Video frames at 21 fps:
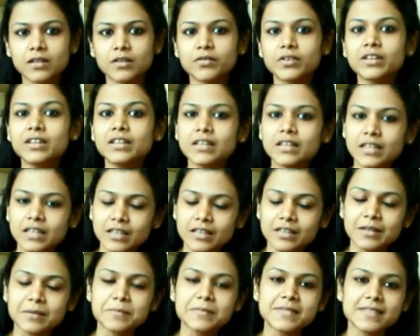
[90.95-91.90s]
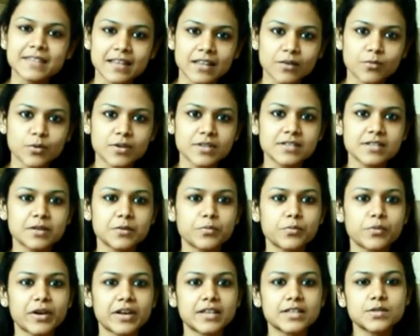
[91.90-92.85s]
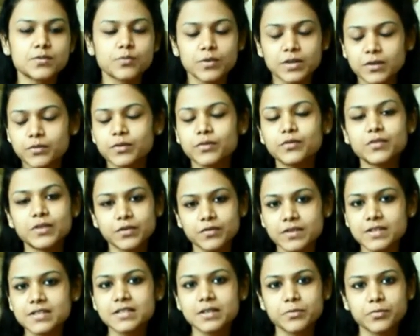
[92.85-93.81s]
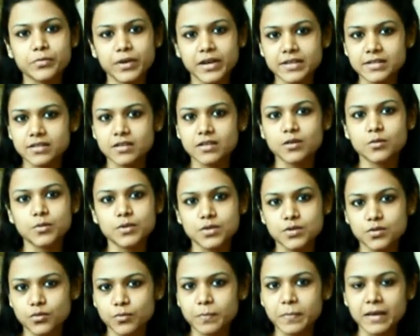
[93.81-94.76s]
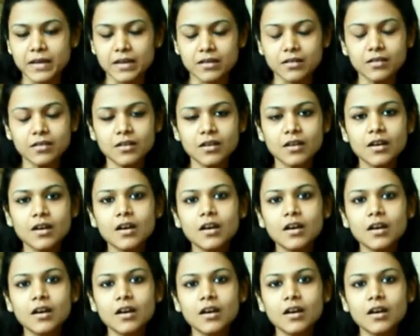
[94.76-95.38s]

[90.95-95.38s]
Even he himself was surprised. Even we were surprised that there was no pain.